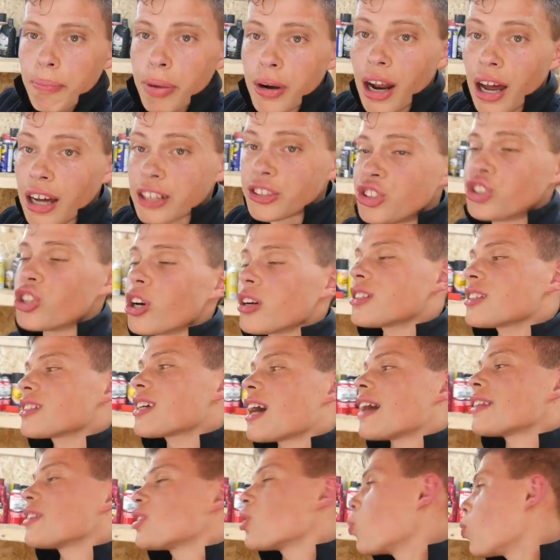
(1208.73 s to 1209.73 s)
But I just
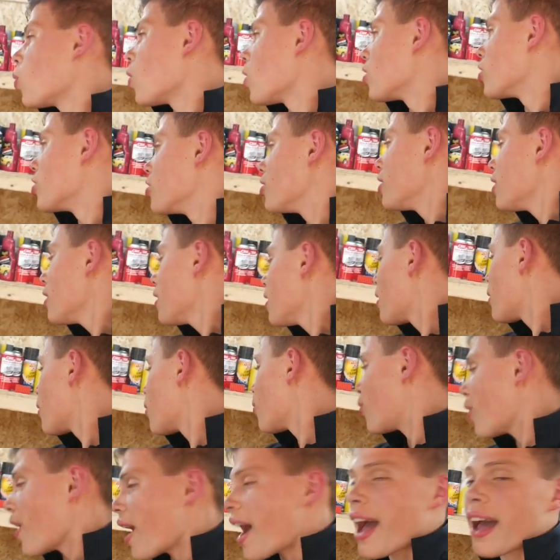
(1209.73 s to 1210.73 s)
got the word
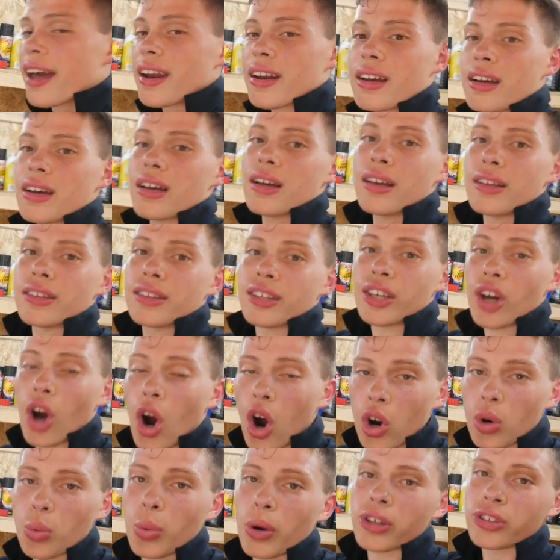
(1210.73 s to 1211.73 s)
that the
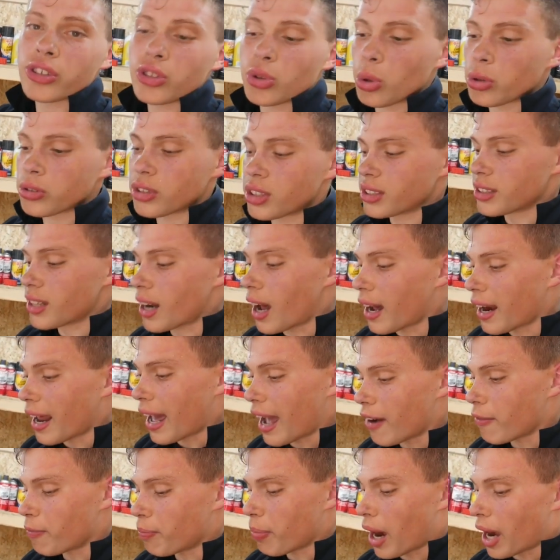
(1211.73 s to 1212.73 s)
hardware store does not
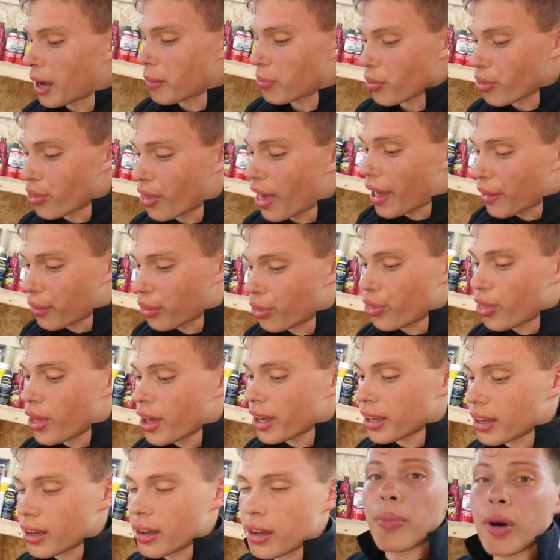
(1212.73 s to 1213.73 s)
have pipe that
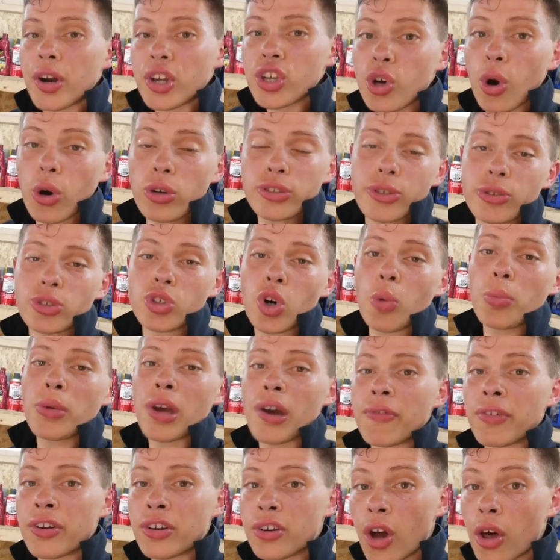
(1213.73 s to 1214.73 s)
thick. But he also told me
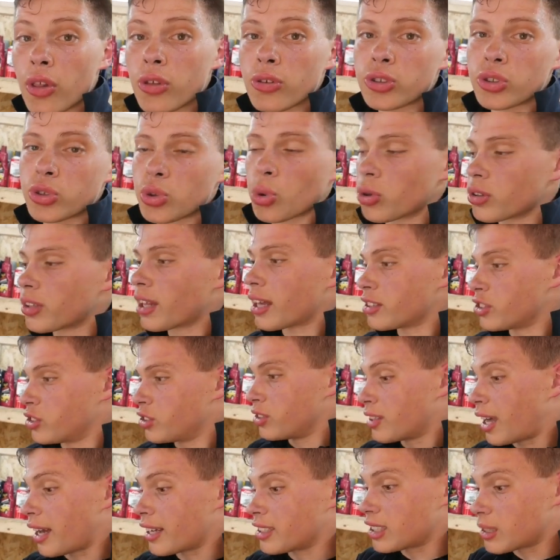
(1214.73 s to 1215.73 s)
of another store that
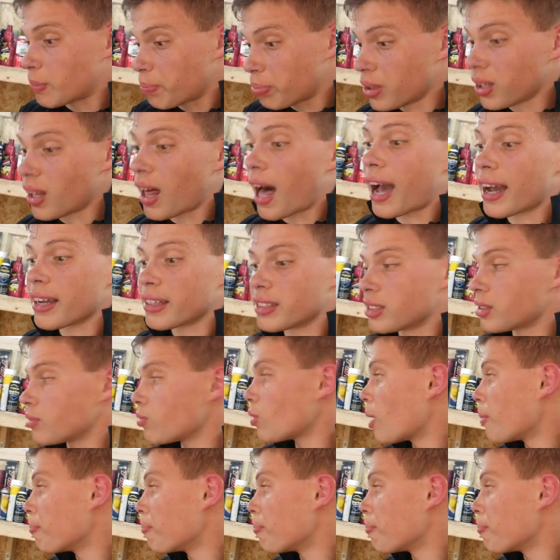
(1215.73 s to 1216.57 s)
like supplies